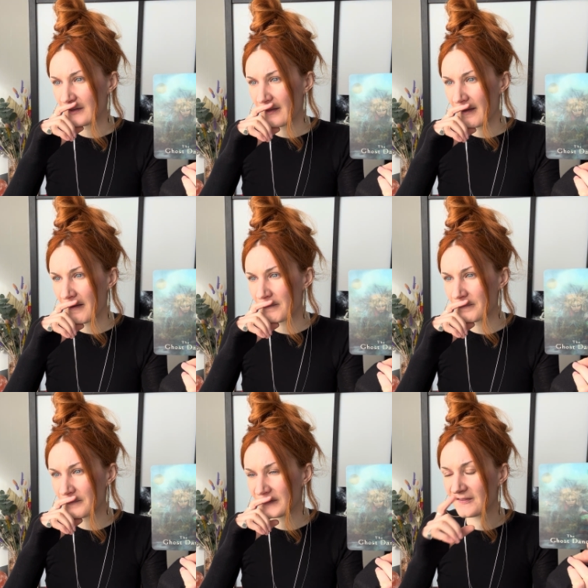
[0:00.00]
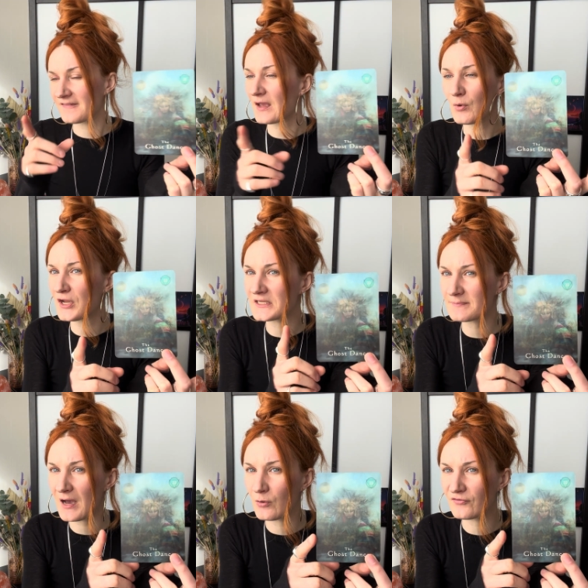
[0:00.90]
They weren't as
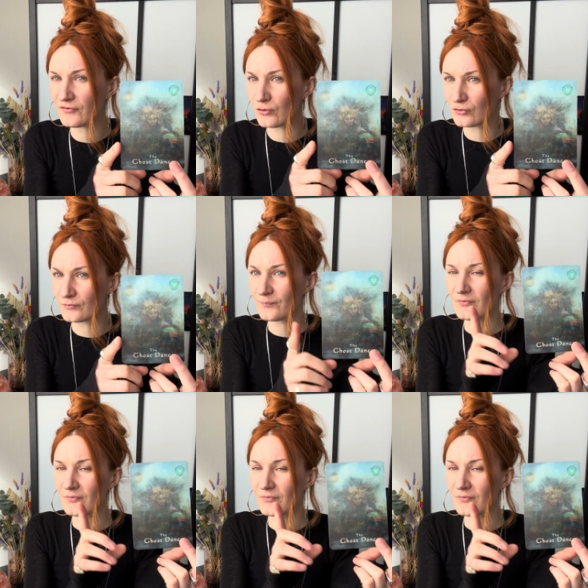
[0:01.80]
powerful.